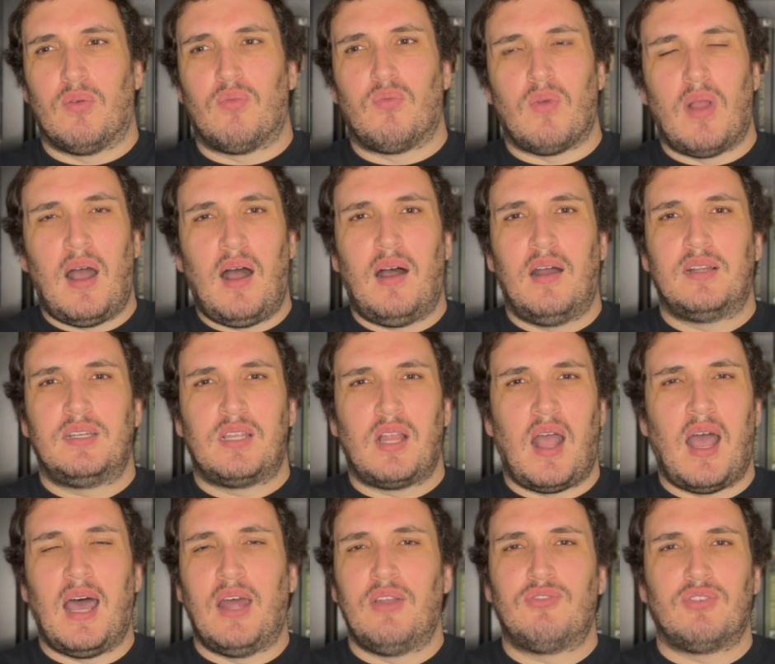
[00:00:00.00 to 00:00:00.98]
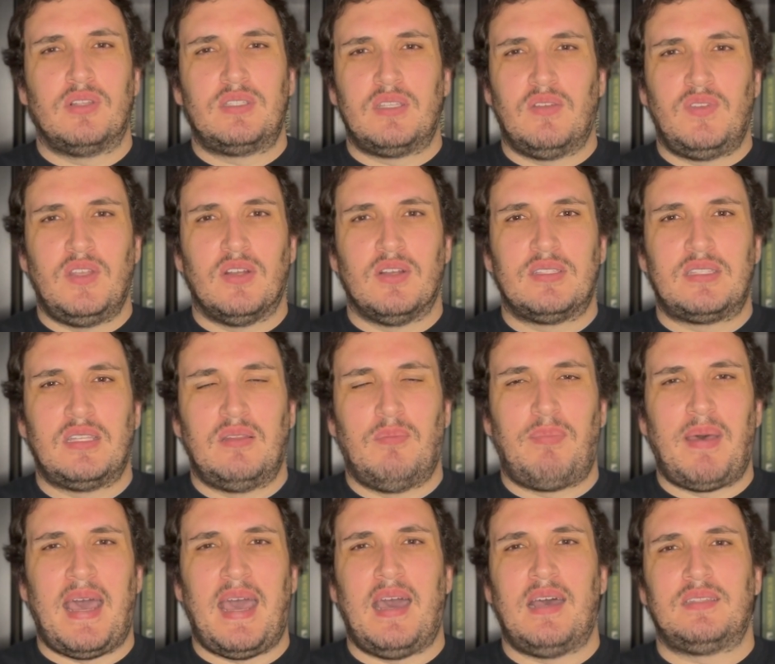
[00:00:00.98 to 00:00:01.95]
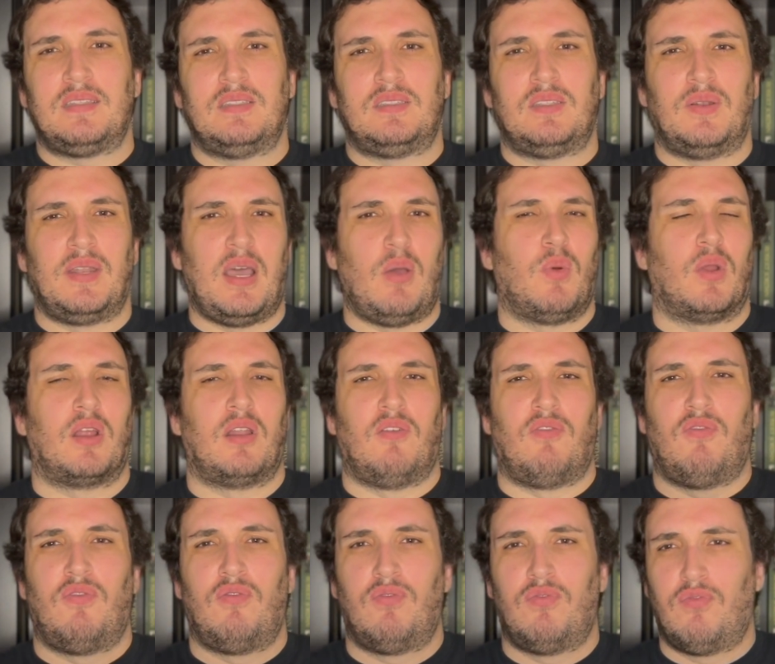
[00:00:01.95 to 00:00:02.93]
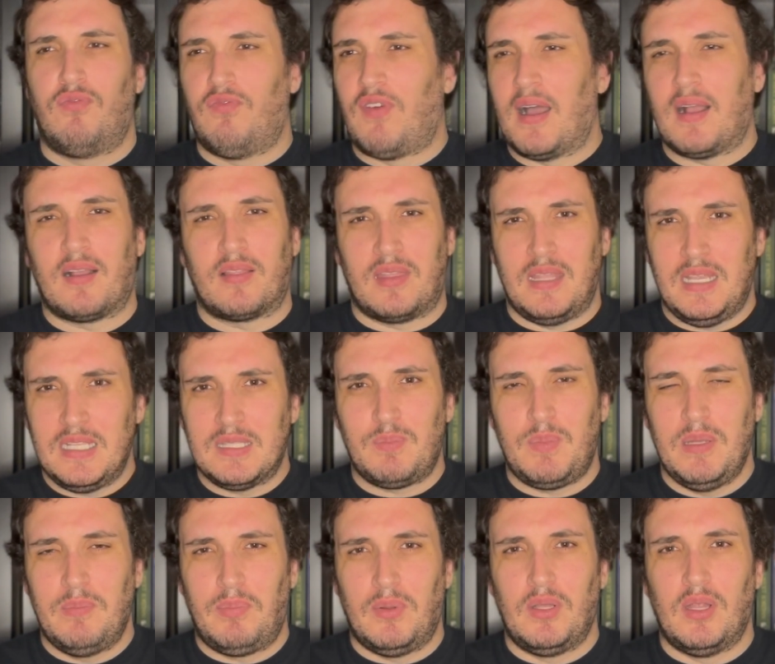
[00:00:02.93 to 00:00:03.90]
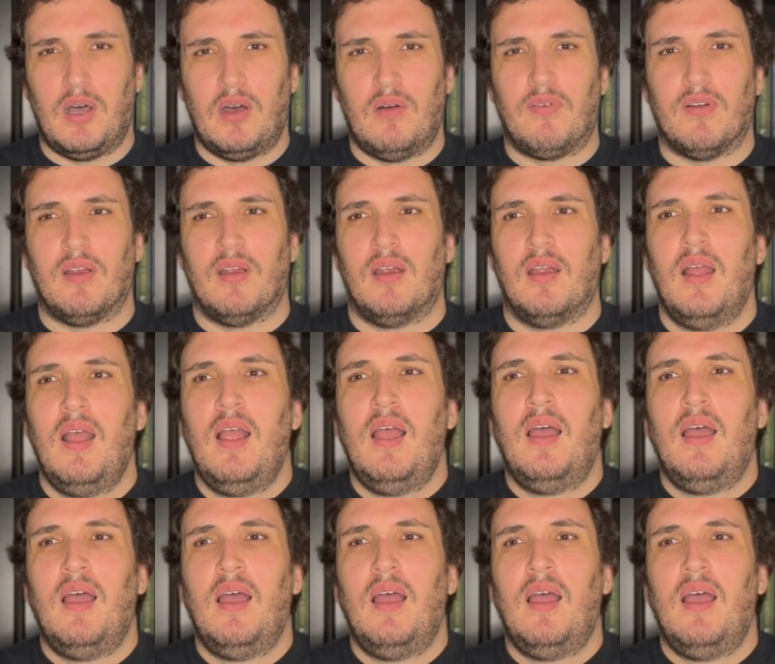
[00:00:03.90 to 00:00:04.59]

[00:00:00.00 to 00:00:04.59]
wronged hundreds of years in the past, and so now we're gonna f these people over.